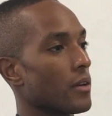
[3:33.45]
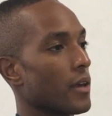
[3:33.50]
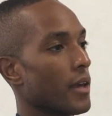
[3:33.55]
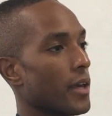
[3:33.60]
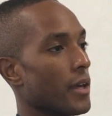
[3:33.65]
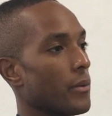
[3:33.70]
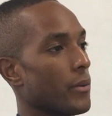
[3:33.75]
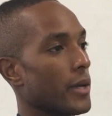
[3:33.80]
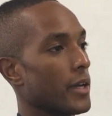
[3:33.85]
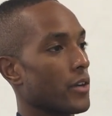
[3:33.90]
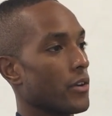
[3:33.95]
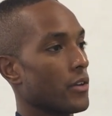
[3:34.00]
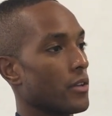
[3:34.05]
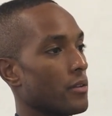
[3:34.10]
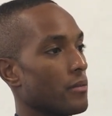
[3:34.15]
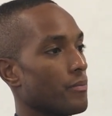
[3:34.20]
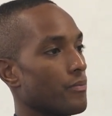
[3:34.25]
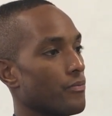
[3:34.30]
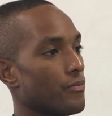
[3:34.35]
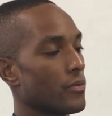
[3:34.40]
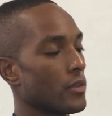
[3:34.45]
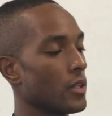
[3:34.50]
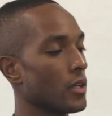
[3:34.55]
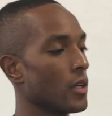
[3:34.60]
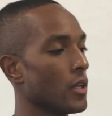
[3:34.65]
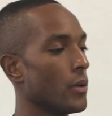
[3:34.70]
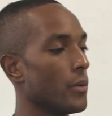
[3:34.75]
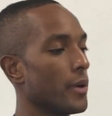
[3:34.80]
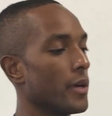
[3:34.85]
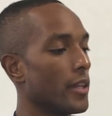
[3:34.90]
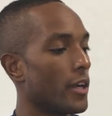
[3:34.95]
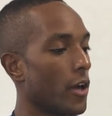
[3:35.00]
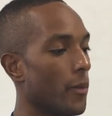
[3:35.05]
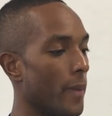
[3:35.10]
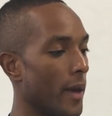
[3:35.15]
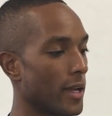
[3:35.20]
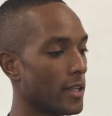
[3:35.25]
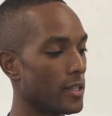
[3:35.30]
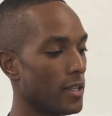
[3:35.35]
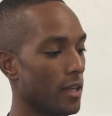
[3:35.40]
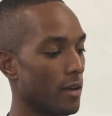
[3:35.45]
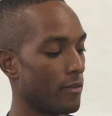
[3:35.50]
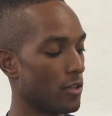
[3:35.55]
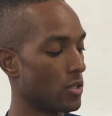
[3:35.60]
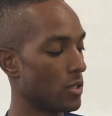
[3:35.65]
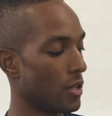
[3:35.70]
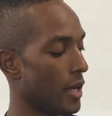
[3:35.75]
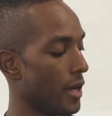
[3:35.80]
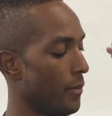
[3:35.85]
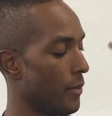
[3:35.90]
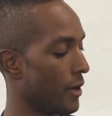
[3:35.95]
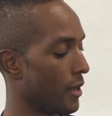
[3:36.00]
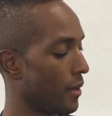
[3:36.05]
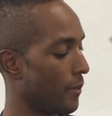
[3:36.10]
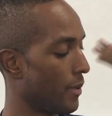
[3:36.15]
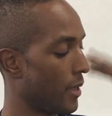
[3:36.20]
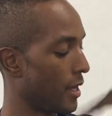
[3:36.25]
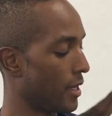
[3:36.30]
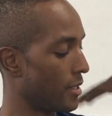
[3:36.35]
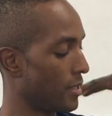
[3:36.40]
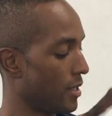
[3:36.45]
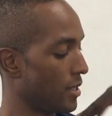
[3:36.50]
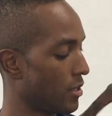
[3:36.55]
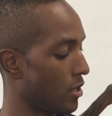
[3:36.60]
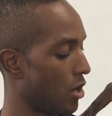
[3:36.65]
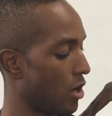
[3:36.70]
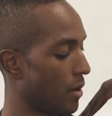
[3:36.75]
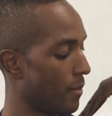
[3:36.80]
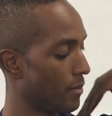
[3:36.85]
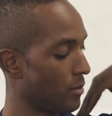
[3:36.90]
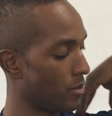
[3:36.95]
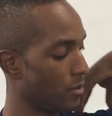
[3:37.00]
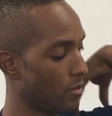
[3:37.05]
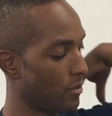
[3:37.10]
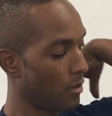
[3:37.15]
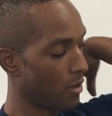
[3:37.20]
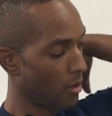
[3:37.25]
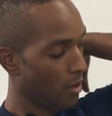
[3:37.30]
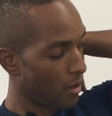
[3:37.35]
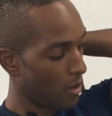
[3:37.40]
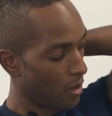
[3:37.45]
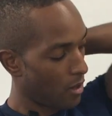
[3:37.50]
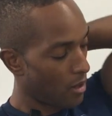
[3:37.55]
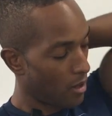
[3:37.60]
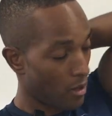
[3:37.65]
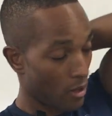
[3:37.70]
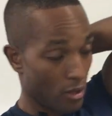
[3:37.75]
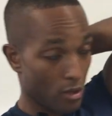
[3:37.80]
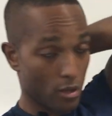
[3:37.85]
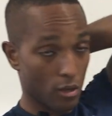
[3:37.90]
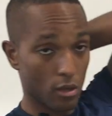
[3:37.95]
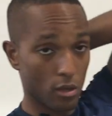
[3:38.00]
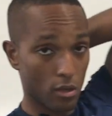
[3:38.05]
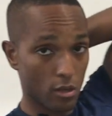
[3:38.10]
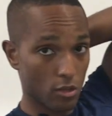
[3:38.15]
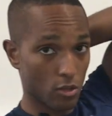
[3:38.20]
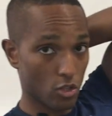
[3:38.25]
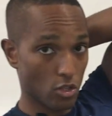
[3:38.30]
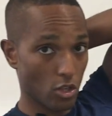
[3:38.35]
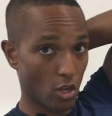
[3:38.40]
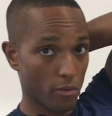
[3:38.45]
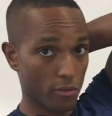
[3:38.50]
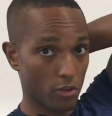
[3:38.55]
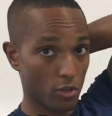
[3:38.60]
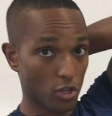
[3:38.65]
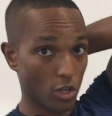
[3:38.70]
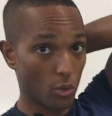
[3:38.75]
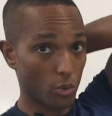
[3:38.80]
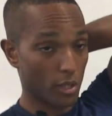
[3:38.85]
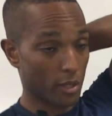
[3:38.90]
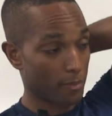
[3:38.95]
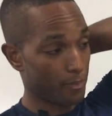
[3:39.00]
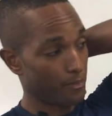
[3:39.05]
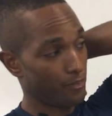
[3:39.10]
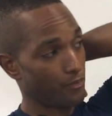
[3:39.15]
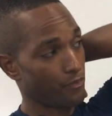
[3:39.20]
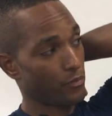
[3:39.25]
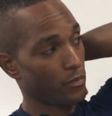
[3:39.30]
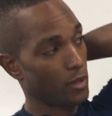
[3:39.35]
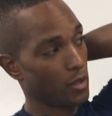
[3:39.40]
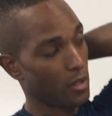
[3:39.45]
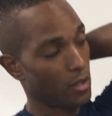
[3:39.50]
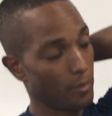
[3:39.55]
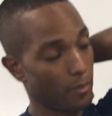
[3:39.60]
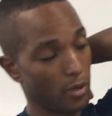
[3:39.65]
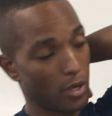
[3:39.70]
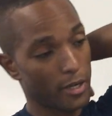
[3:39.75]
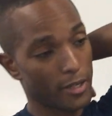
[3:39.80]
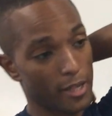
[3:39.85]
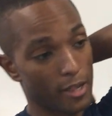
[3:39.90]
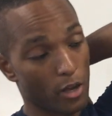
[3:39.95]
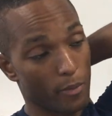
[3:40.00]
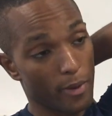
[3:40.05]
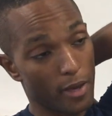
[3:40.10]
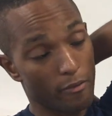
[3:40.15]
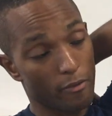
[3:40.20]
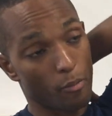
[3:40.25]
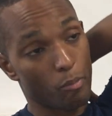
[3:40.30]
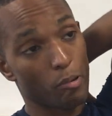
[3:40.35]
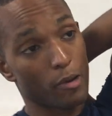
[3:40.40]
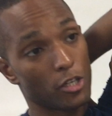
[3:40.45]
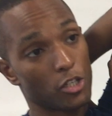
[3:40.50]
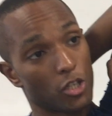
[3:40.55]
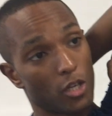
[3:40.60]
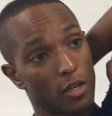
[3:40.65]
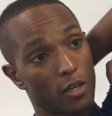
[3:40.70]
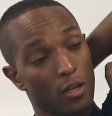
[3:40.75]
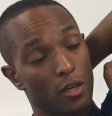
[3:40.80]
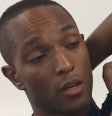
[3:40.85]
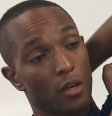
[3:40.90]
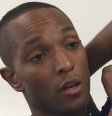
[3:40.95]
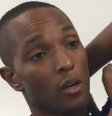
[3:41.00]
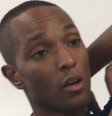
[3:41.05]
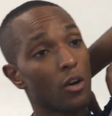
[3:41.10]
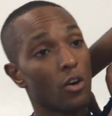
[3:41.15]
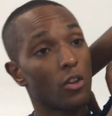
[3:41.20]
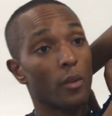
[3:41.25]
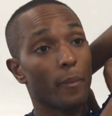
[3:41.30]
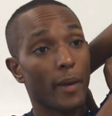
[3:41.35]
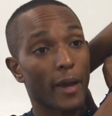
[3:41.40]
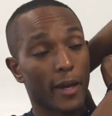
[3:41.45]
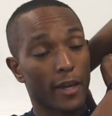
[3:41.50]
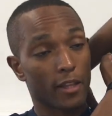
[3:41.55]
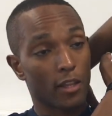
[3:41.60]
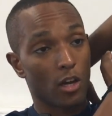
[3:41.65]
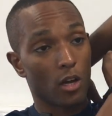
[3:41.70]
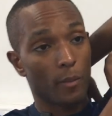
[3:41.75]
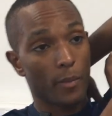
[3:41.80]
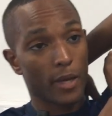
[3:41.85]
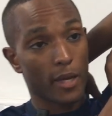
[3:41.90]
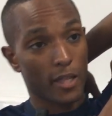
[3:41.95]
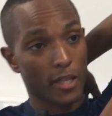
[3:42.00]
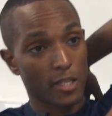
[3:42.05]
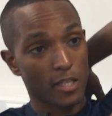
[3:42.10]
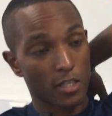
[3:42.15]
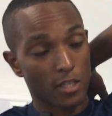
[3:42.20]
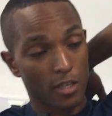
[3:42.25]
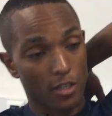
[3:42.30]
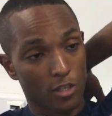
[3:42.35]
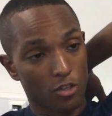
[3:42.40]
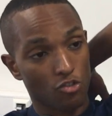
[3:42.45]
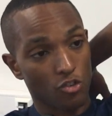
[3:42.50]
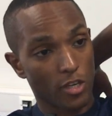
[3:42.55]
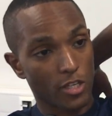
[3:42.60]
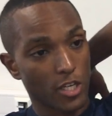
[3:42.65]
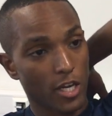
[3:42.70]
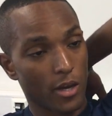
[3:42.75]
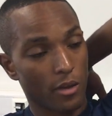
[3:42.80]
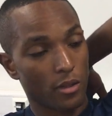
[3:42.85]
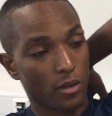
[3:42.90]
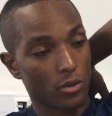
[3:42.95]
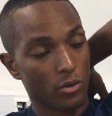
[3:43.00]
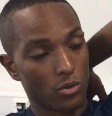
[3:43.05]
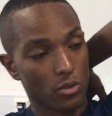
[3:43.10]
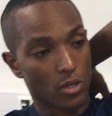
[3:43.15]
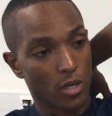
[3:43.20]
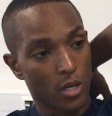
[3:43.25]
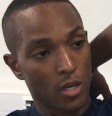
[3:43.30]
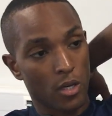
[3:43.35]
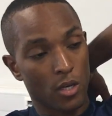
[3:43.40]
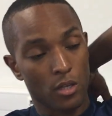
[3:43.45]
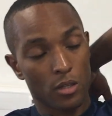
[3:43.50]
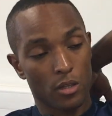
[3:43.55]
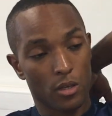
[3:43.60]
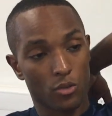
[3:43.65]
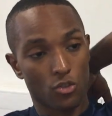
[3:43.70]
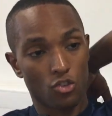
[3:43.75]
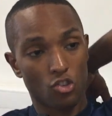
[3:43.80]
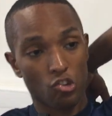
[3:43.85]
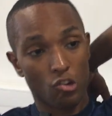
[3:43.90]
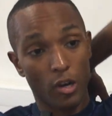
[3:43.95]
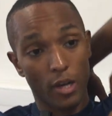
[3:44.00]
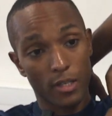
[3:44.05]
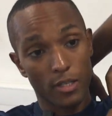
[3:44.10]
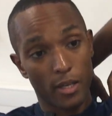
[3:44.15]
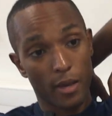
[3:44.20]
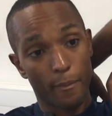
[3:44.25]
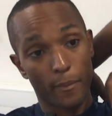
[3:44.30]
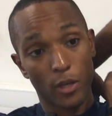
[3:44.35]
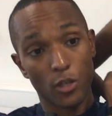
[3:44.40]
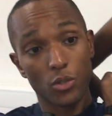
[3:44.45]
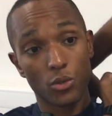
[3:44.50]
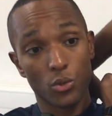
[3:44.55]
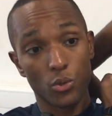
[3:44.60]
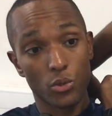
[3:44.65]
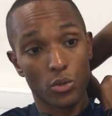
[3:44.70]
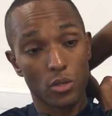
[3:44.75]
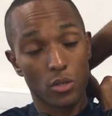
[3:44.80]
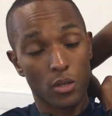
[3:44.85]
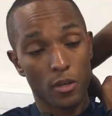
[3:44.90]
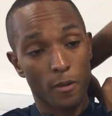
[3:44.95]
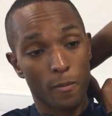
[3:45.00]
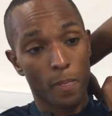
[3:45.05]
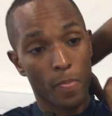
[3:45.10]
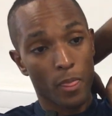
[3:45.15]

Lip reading: Okay, we're good. We're going to go back to the other side. We're going to place this arm just over the shoulder and applying a little bit of a pressure on the back of the arm here. This is going to stretch out those tricep muscles.